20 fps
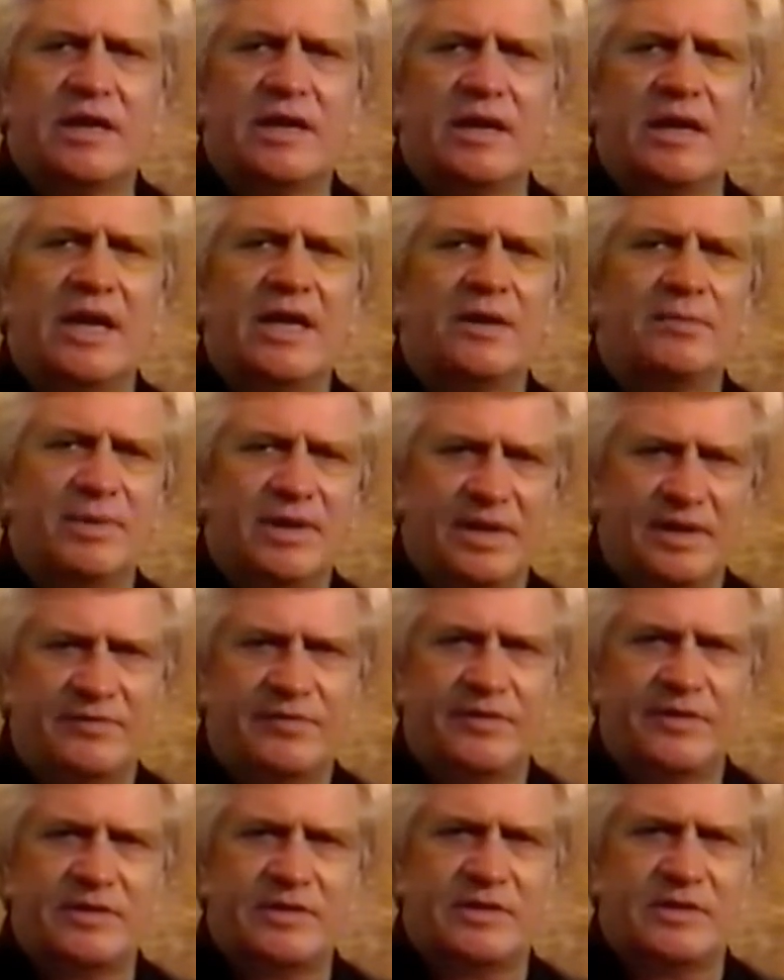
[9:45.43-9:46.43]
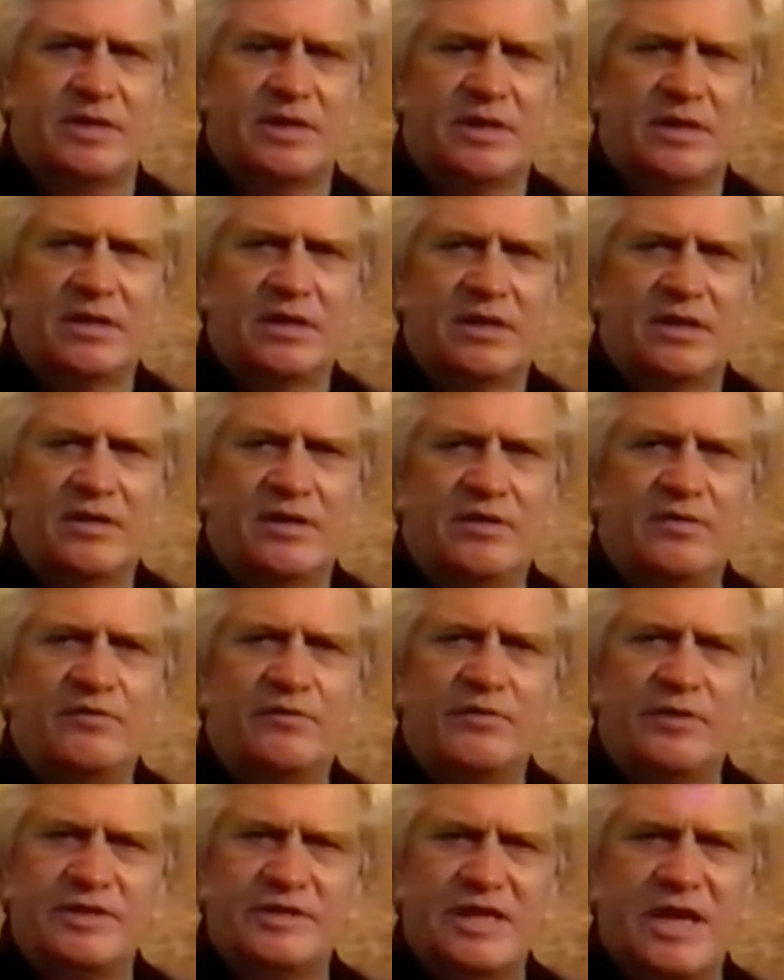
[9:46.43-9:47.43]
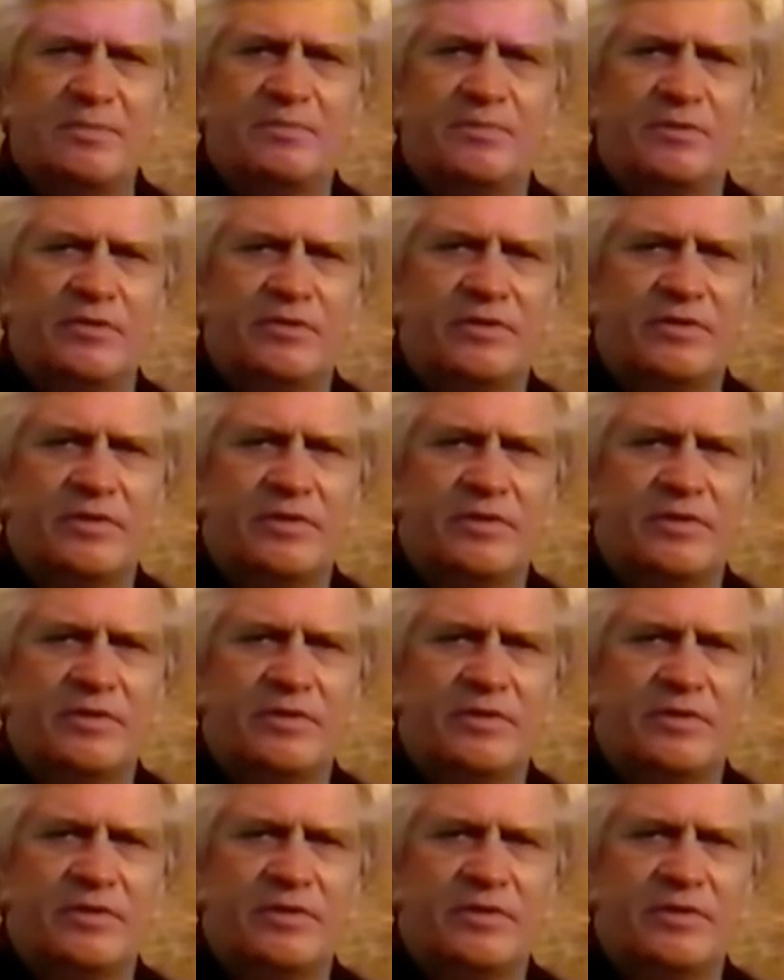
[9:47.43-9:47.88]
and benefits. For example,